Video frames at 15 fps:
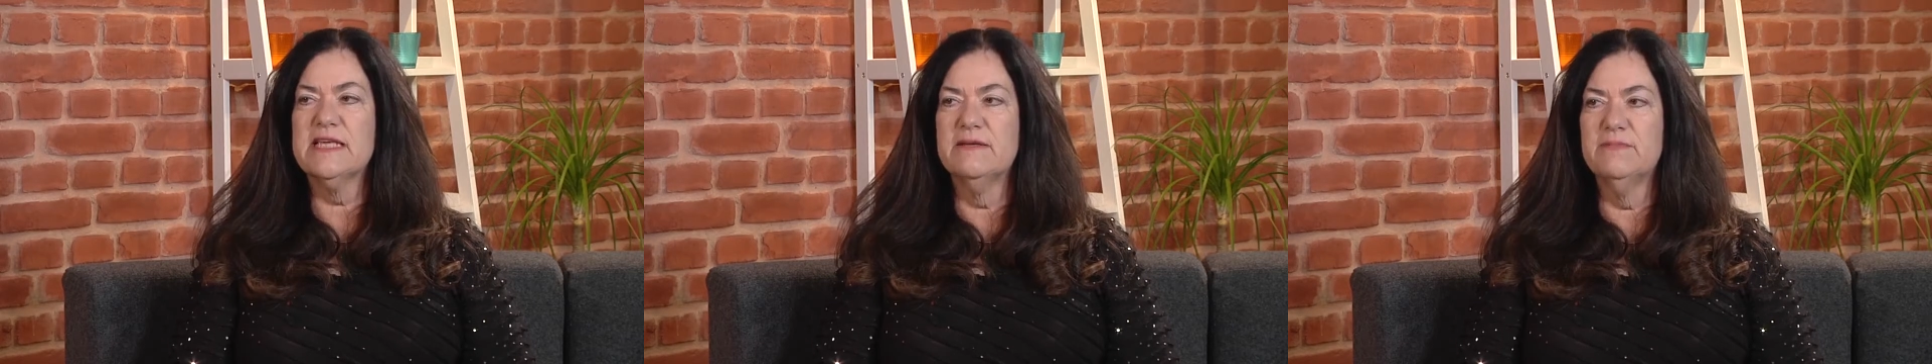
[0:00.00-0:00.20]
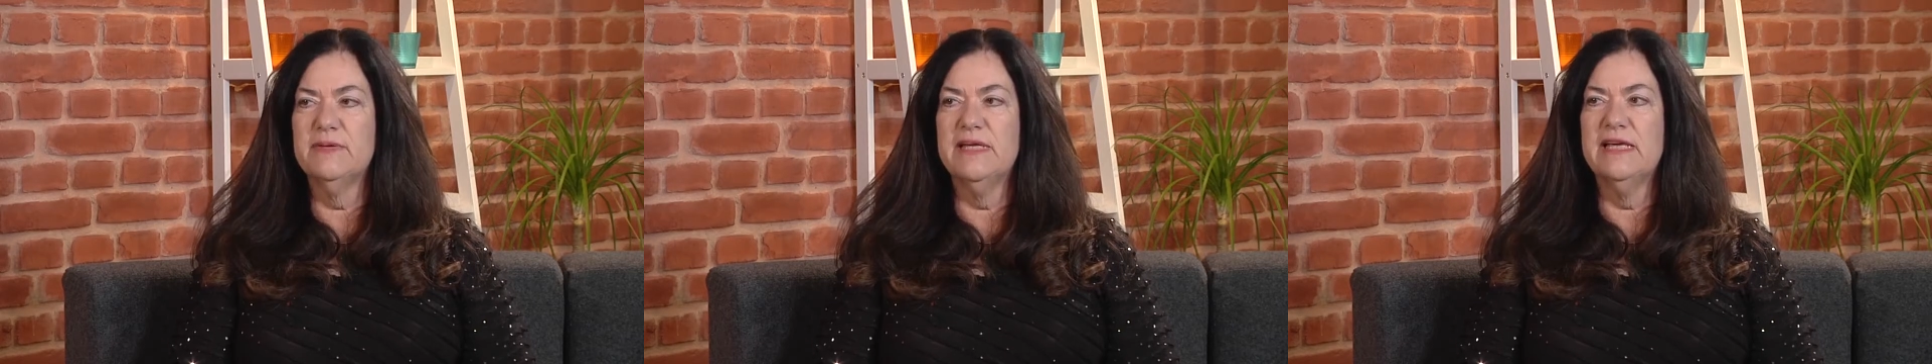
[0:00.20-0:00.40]

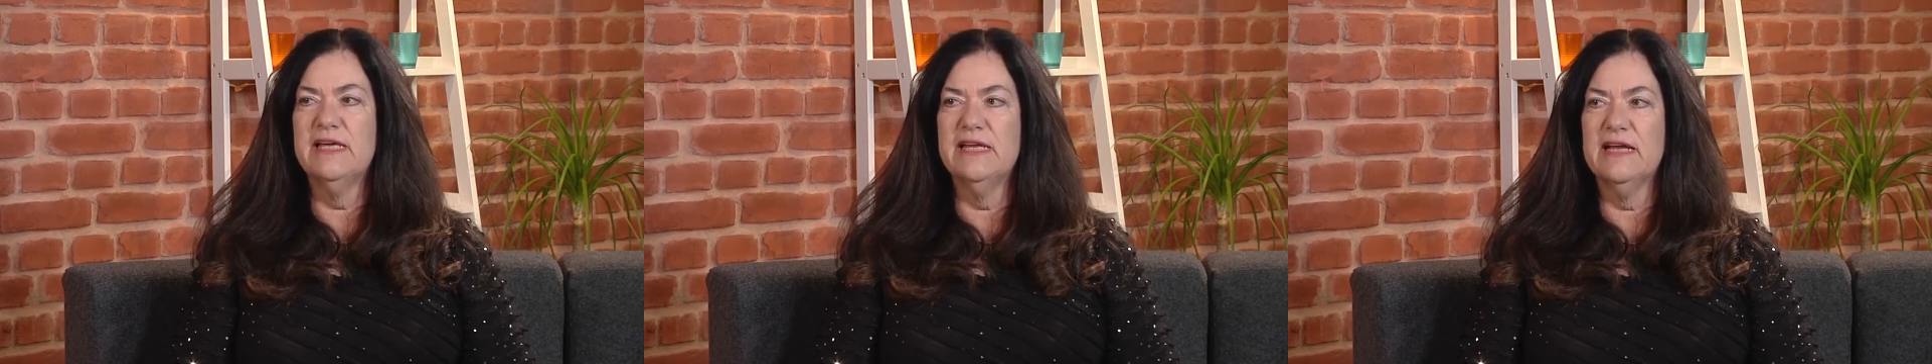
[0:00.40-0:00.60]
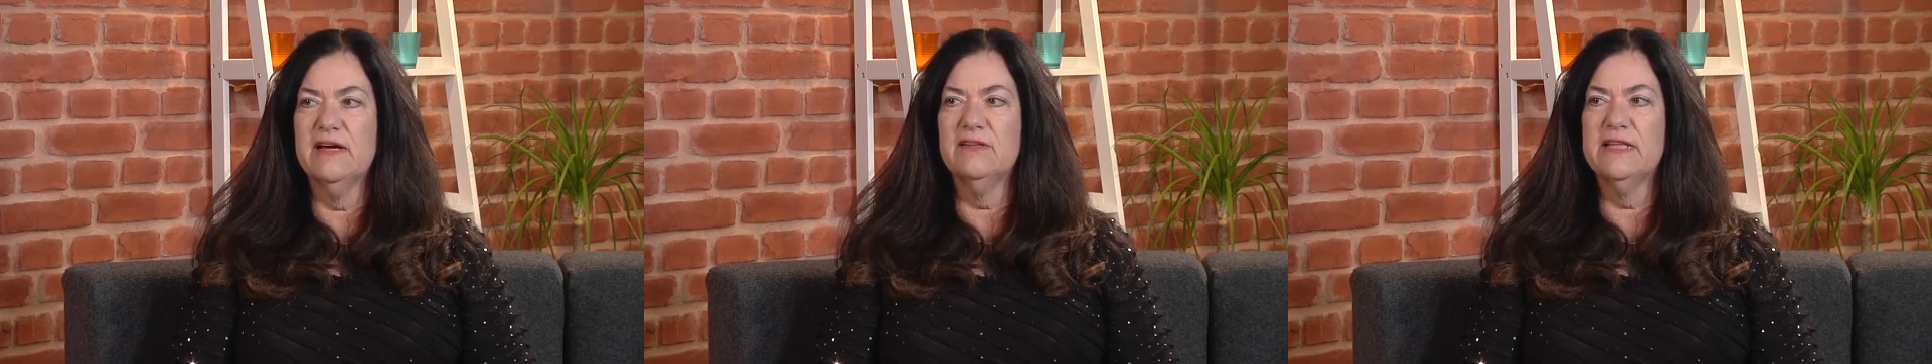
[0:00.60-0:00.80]
can be
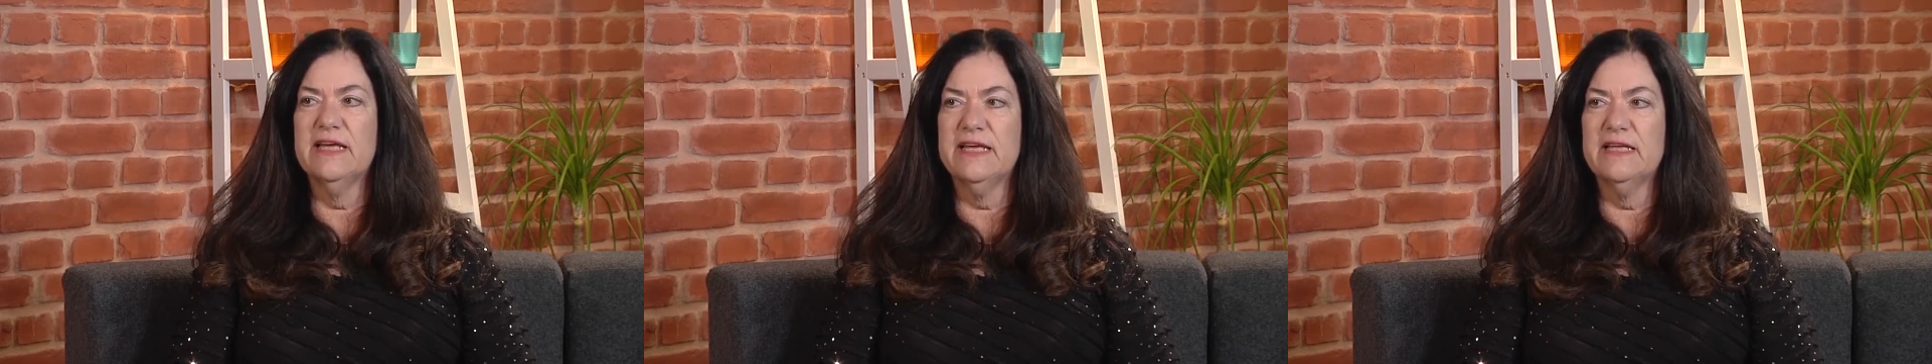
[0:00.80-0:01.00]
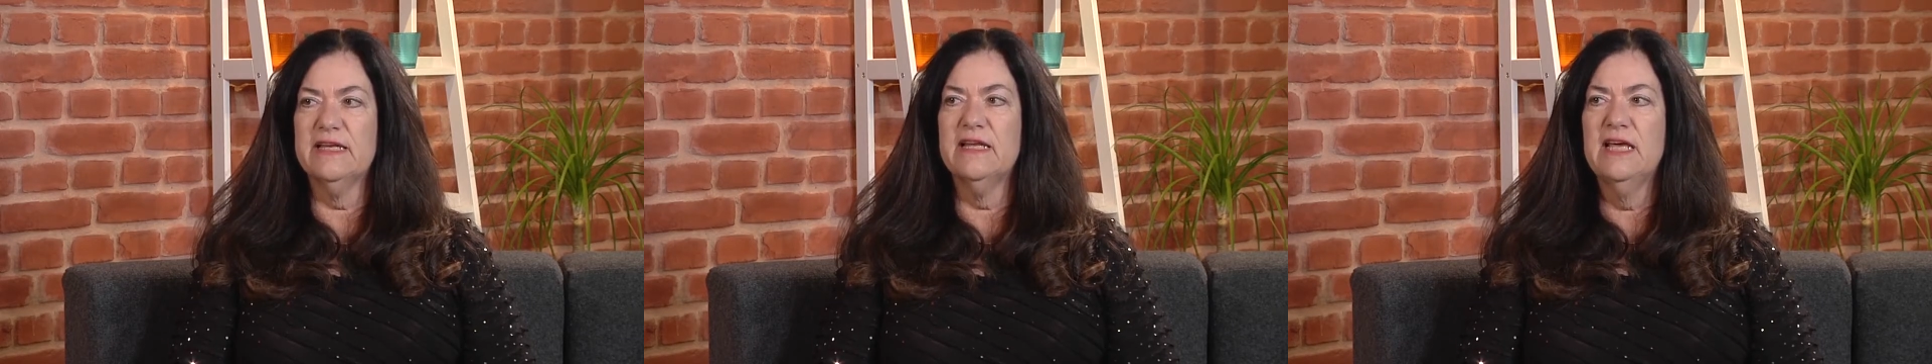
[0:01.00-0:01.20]
and how they
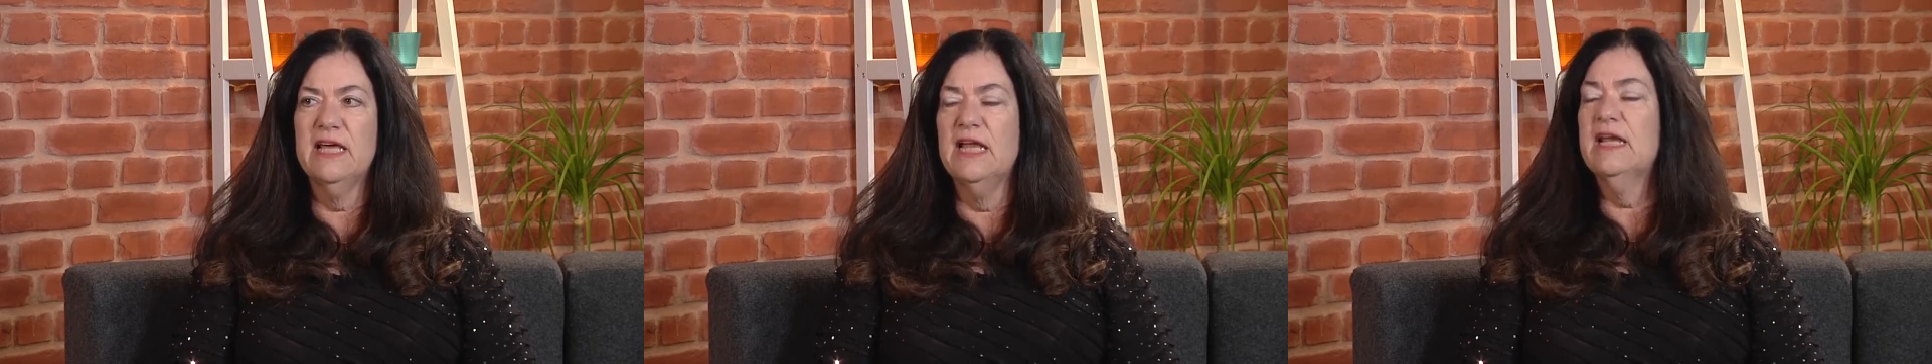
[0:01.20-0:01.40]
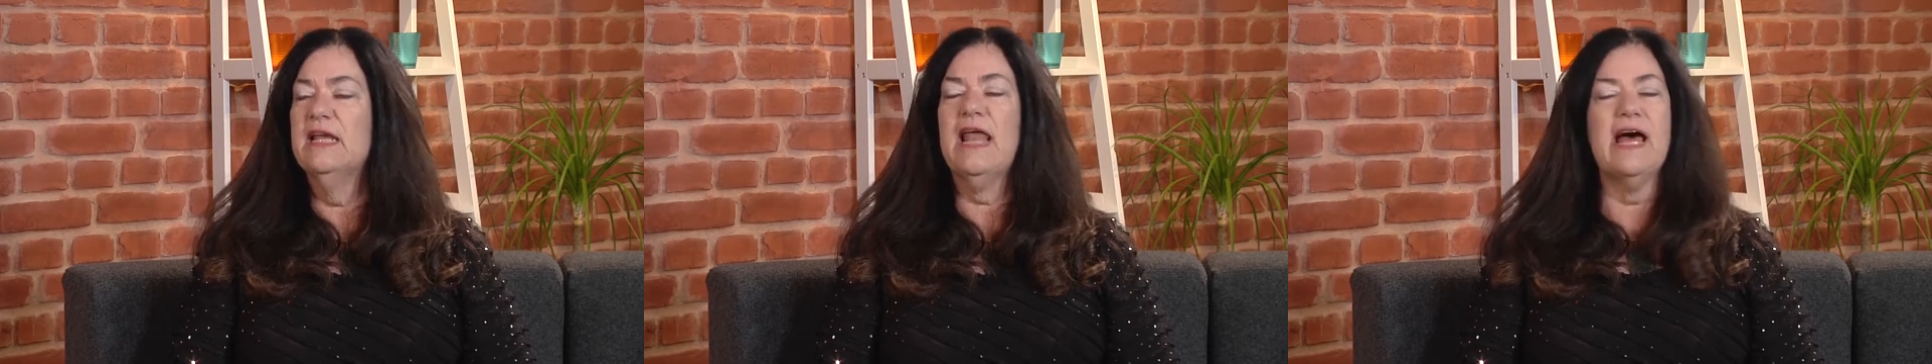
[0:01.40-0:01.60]
can
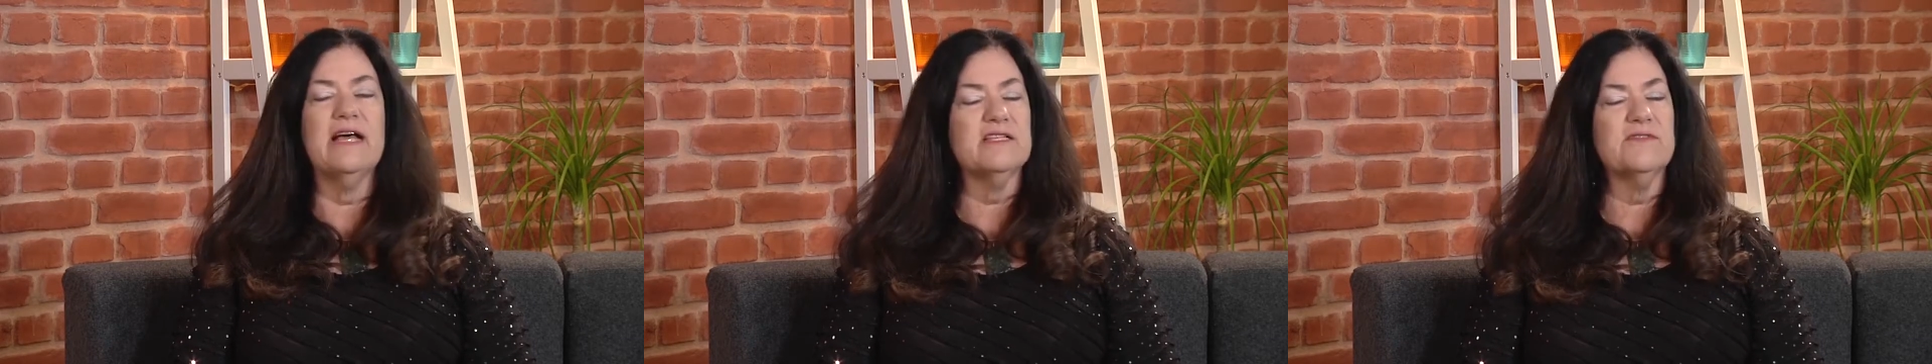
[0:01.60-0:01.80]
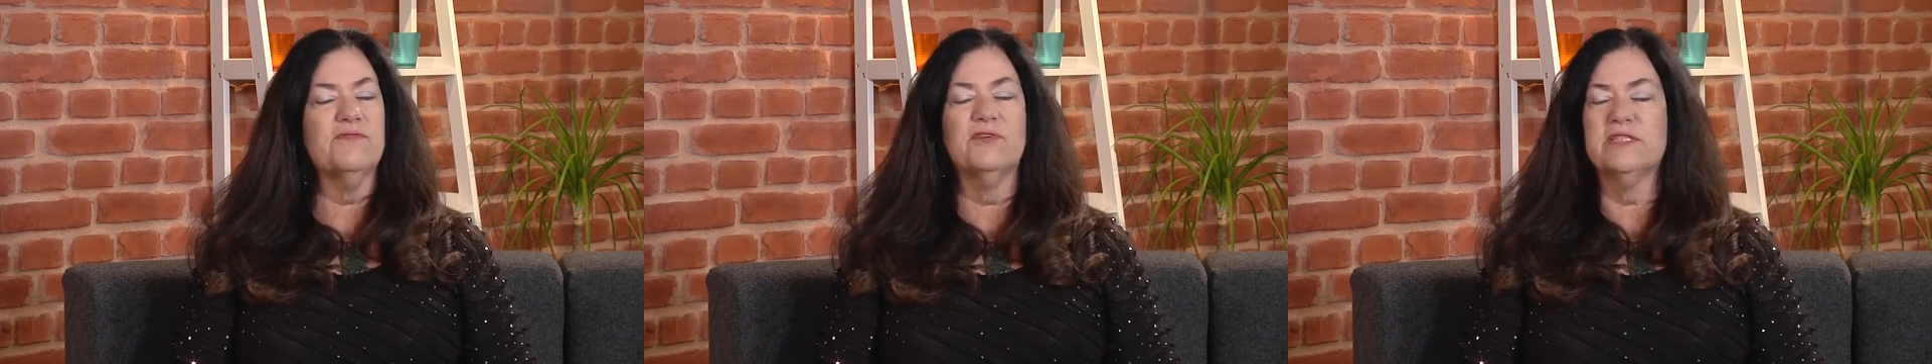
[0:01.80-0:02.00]

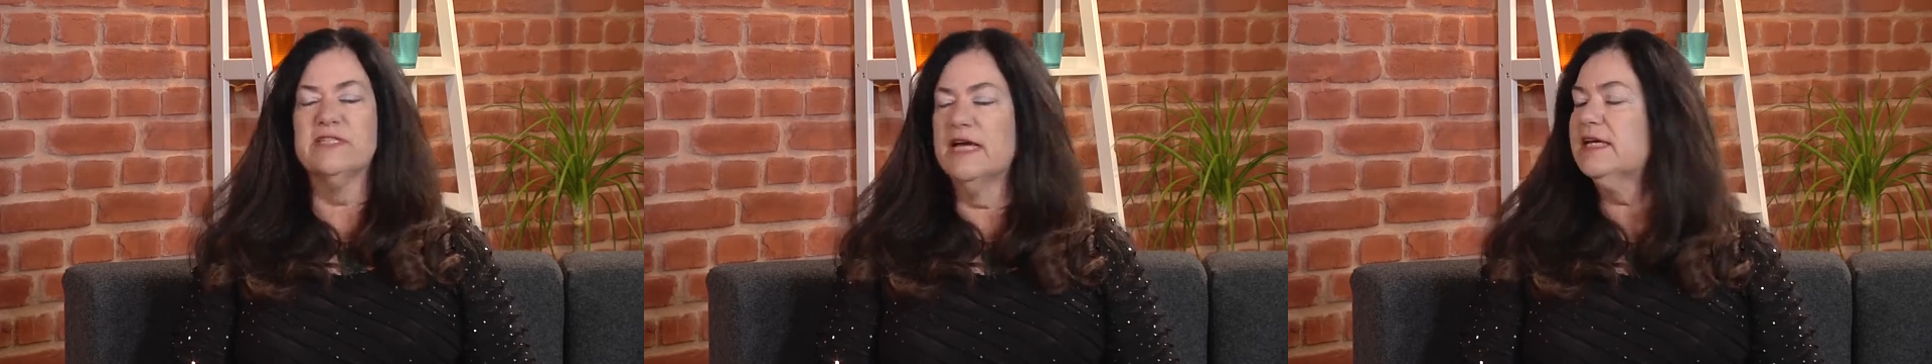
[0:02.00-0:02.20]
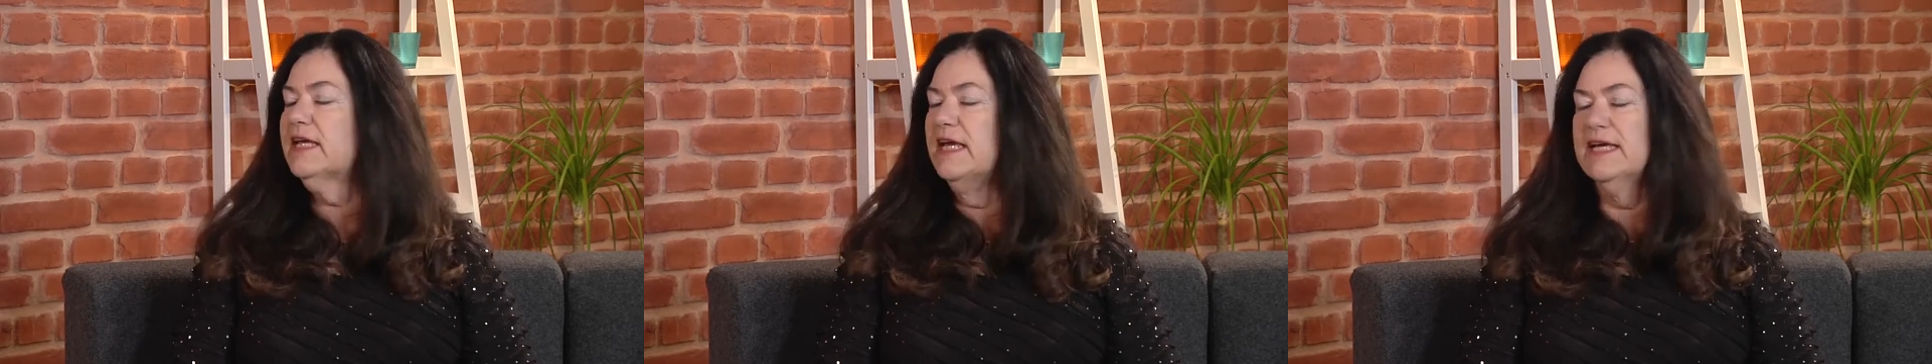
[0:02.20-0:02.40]
last for
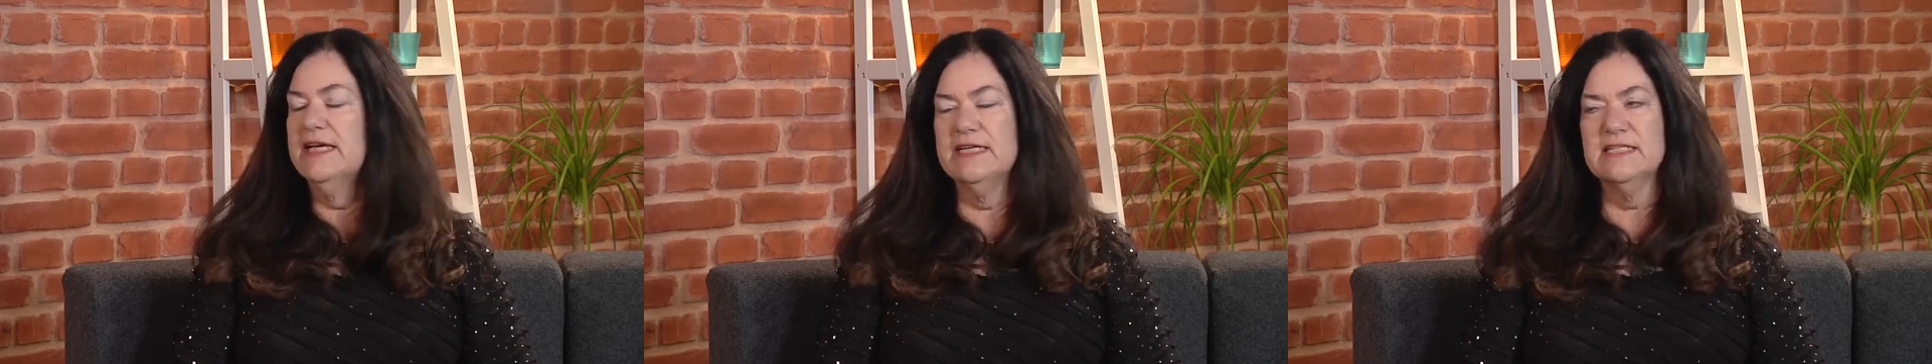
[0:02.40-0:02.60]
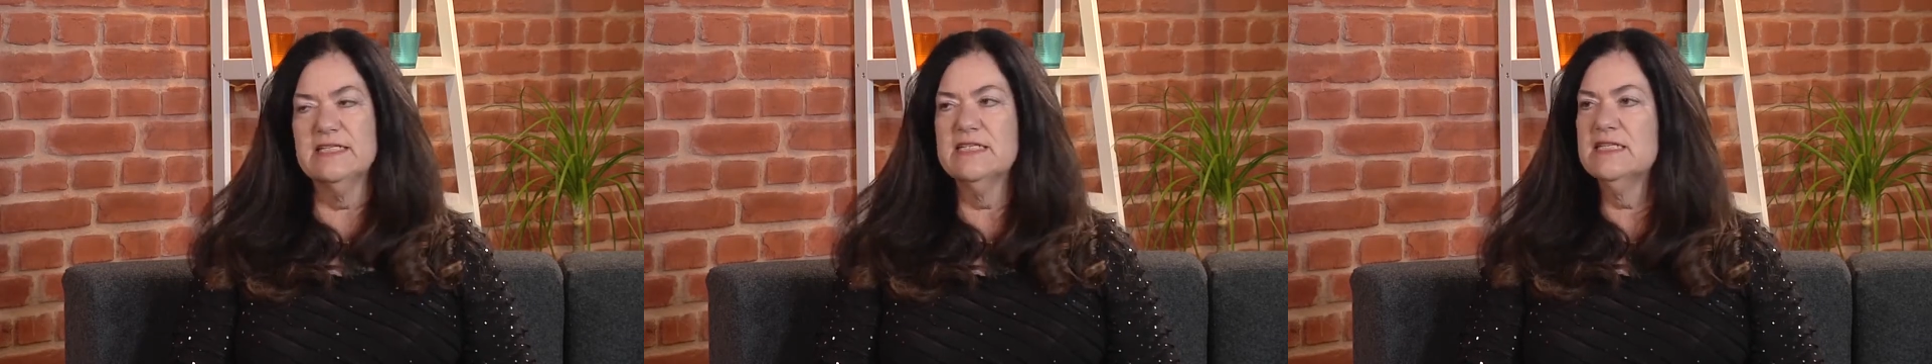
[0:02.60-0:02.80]

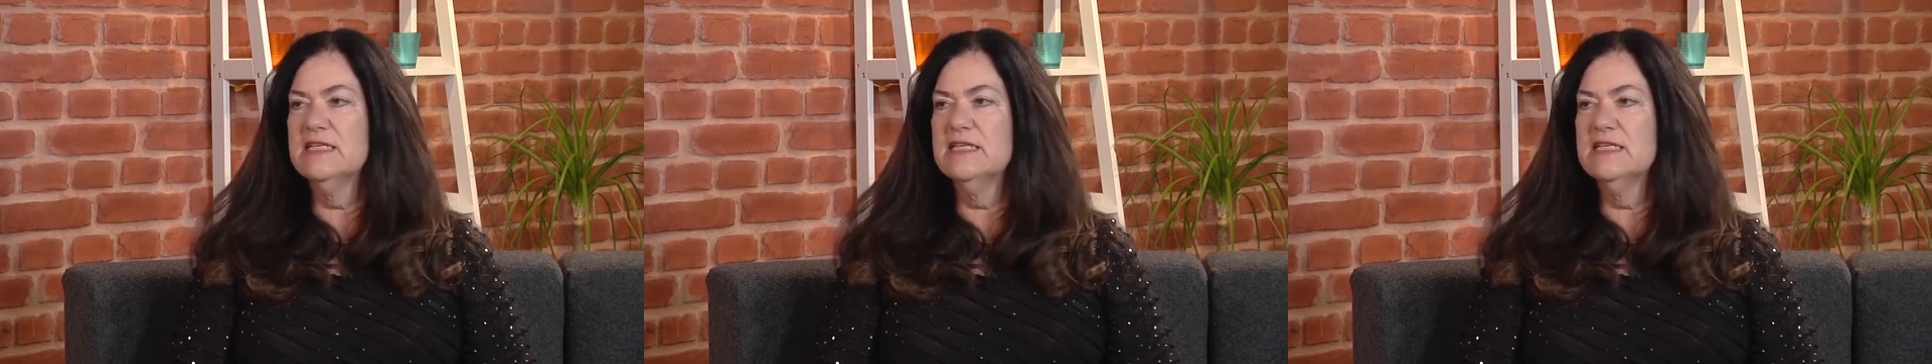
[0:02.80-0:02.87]
decades.